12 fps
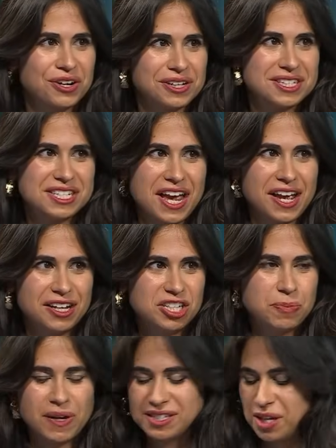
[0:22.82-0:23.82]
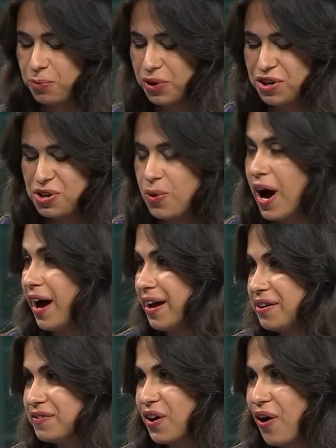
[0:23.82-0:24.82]
on stage by someone who I
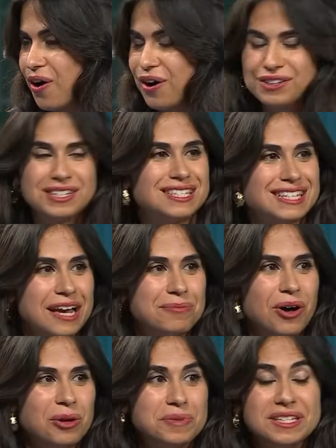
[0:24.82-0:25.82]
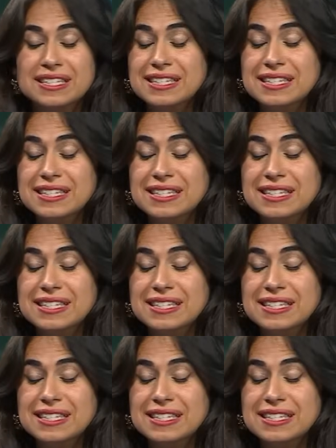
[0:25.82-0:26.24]
have called Sam Altman's